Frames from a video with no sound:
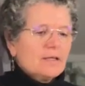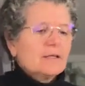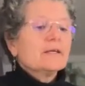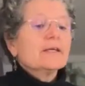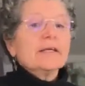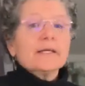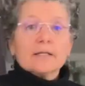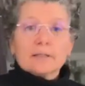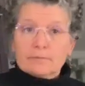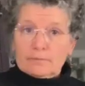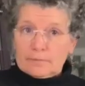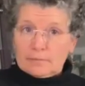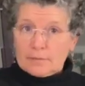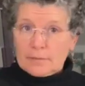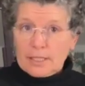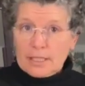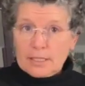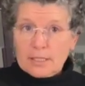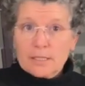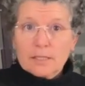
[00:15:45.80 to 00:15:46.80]
Yep,
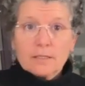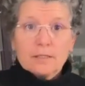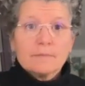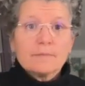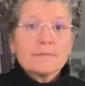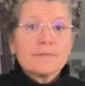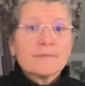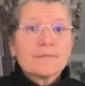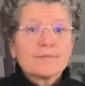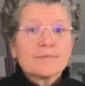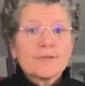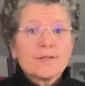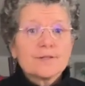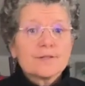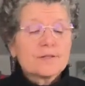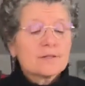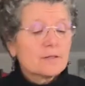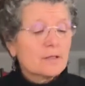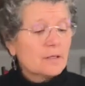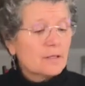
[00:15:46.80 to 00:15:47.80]
that's him.
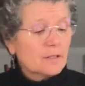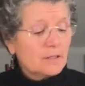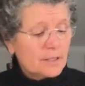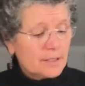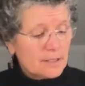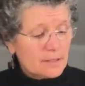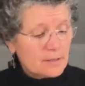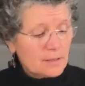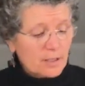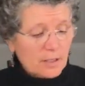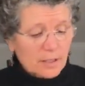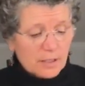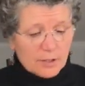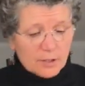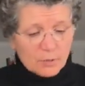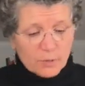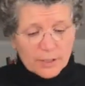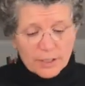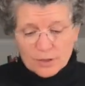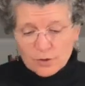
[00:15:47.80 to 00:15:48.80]
He's all
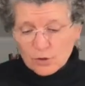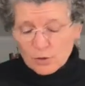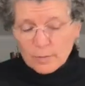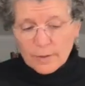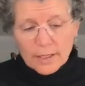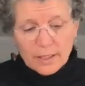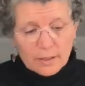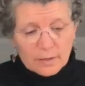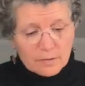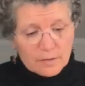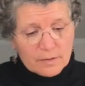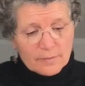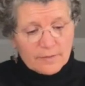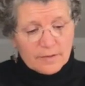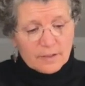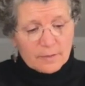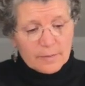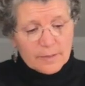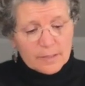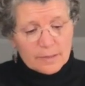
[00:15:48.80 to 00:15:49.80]
22 pounds of
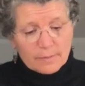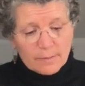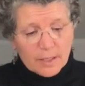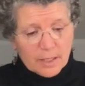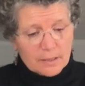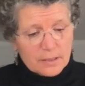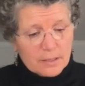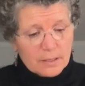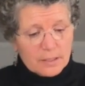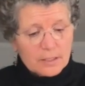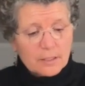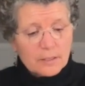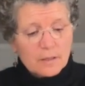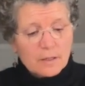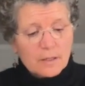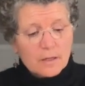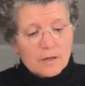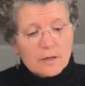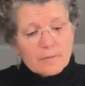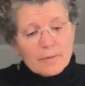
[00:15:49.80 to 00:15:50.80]
him. He's a Boston
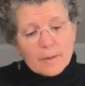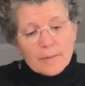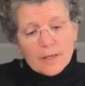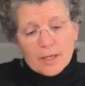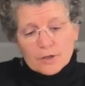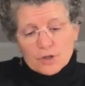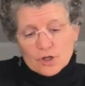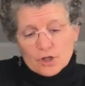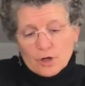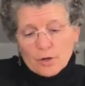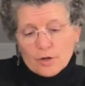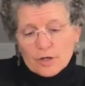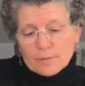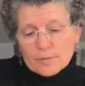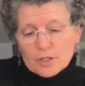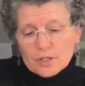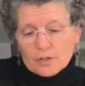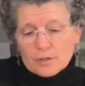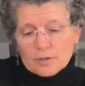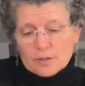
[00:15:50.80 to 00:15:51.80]
Terrier. Maybe I'll show him
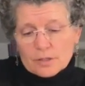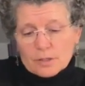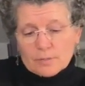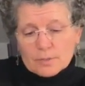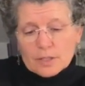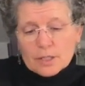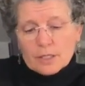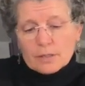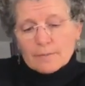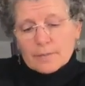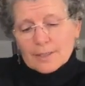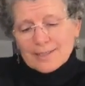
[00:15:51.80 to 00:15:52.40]
to you sometime.